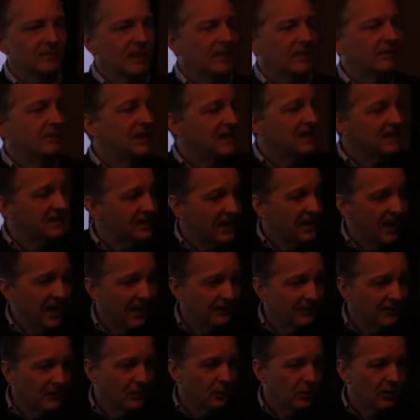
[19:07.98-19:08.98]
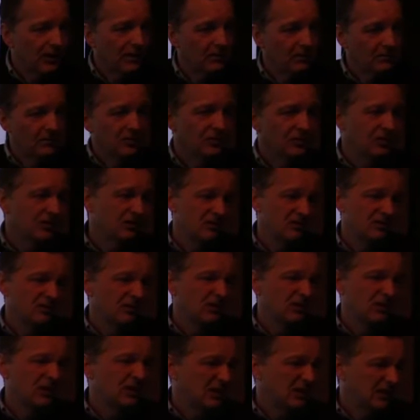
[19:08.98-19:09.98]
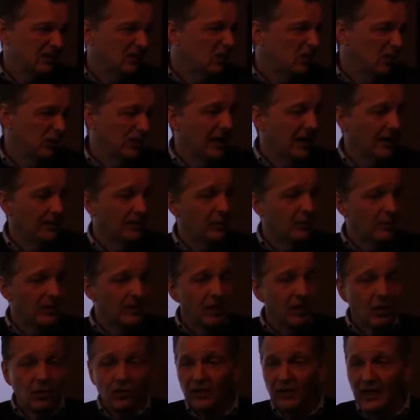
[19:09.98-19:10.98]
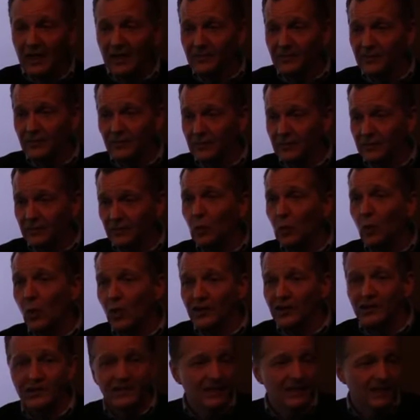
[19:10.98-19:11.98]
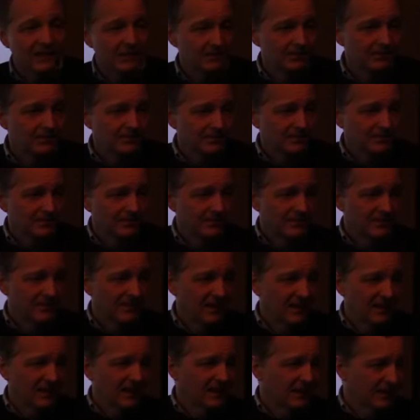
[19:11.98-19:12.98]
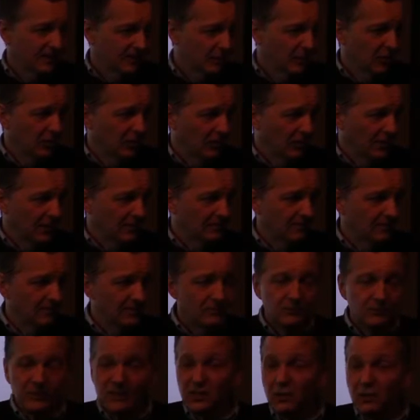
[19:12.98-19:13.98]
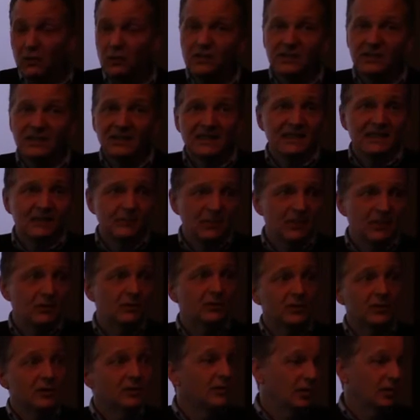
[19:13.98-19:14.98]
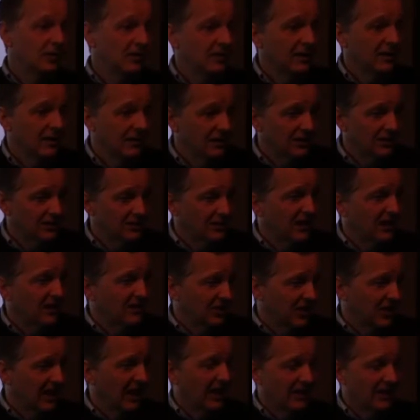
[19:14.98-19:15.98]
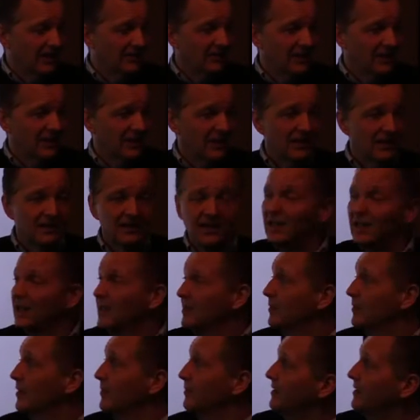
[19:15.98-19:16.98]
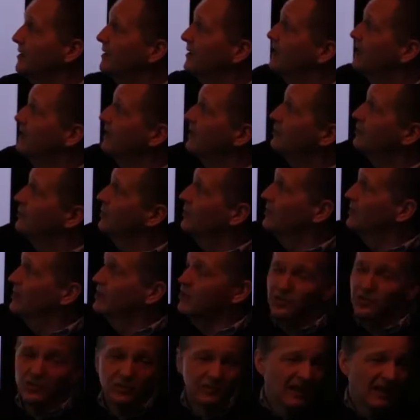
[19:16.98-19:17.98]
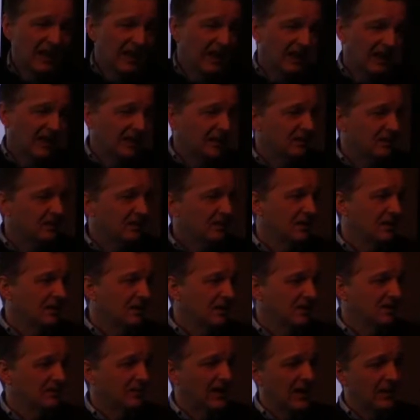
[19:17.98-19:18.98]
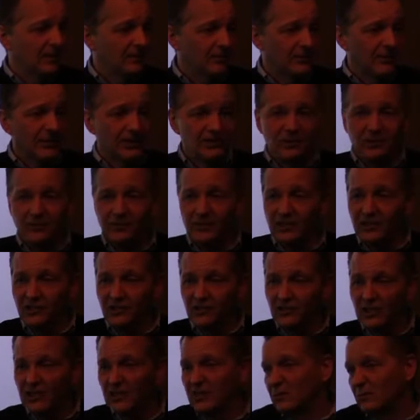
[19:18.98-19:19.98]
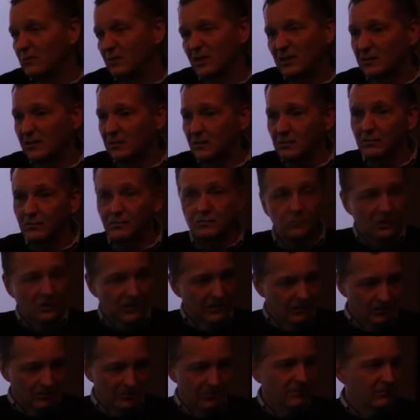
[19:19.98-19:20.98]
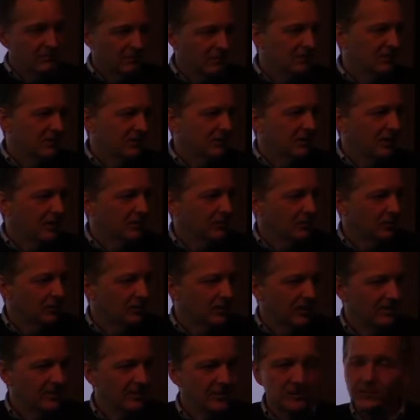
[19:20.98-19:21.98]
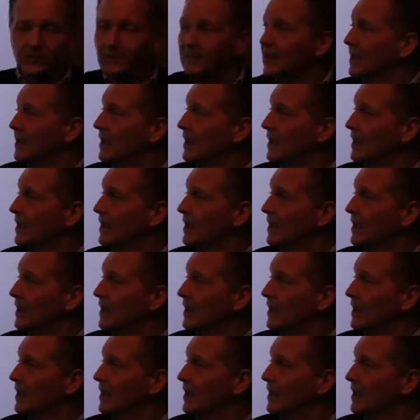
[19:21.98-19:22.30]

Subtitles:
admin staff as well, you can do that, but we don't absolutely require that in this program. We do in community arts. We actually ask for that, but in this one, because you're paid professional administrators, we assume, well, you have good people.